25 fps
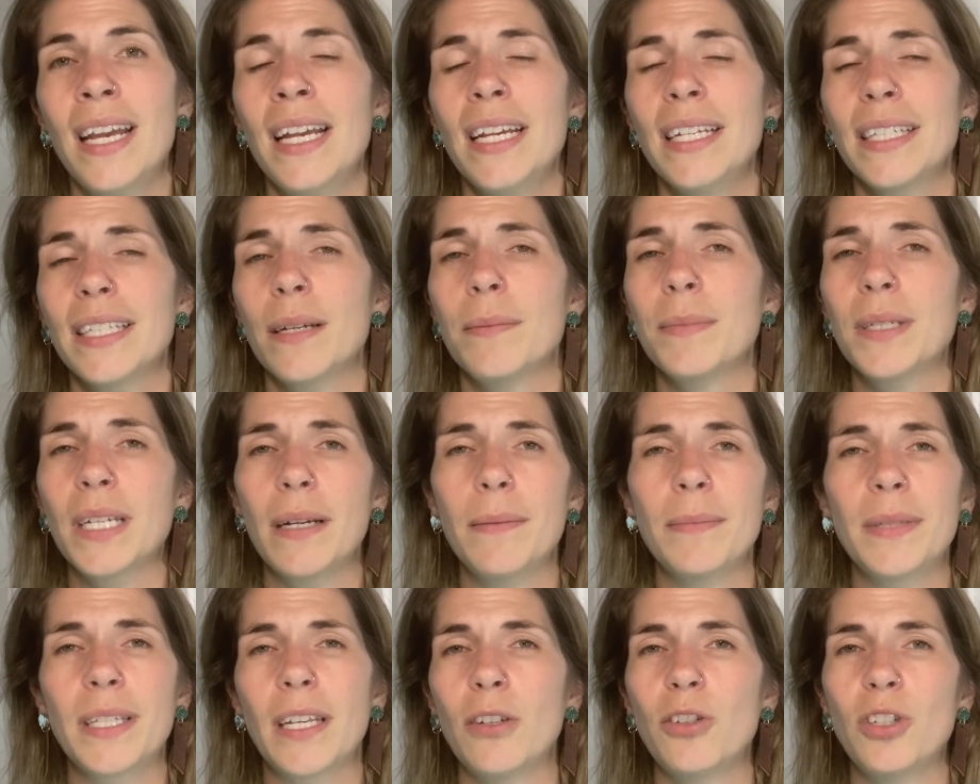
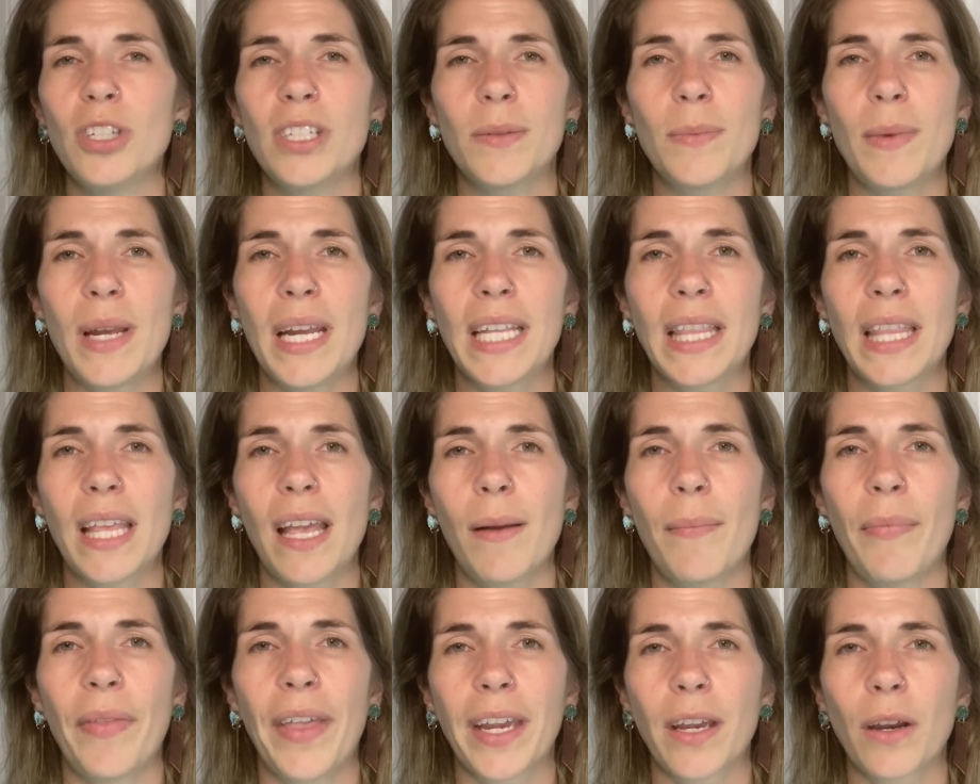Sometimes I'll just make
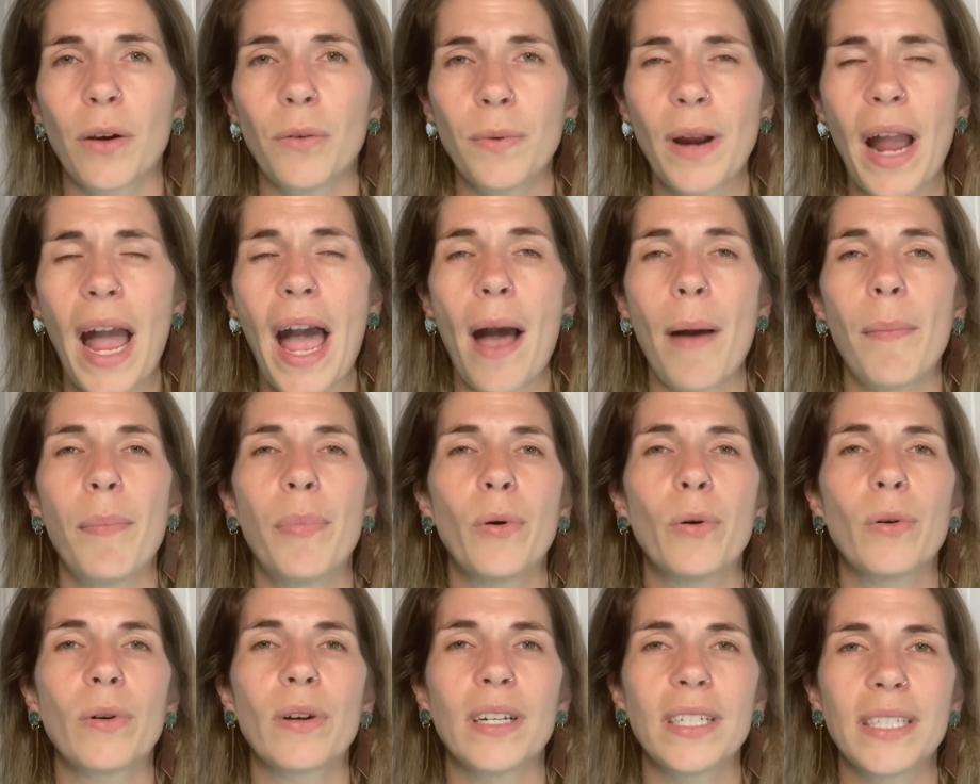them like a wrap
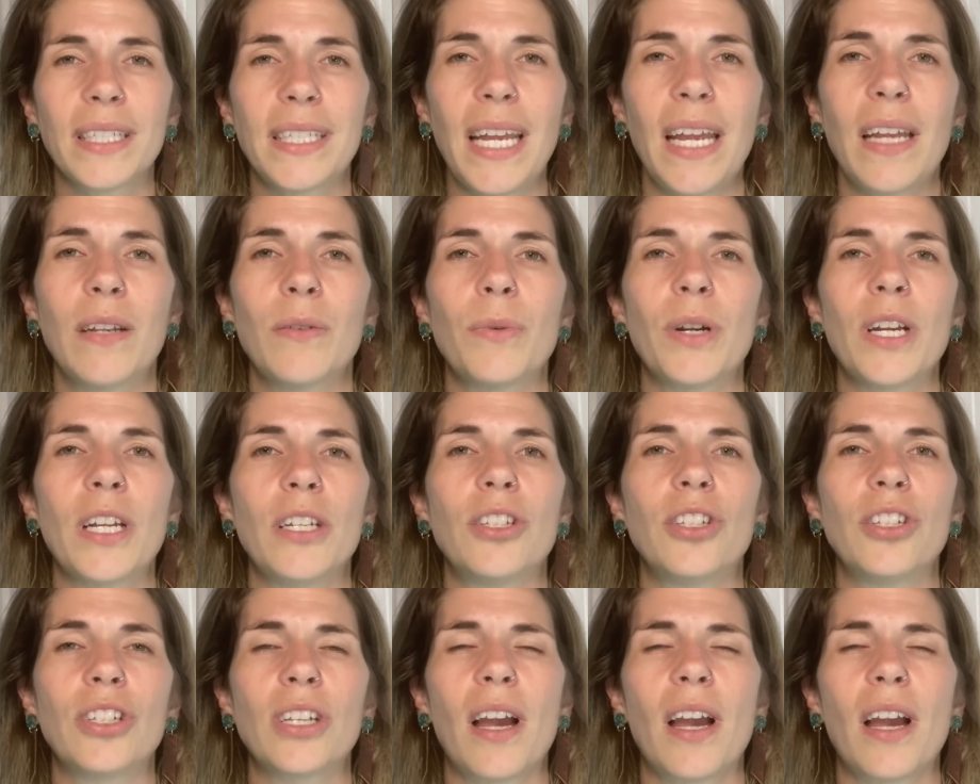or a sandwich.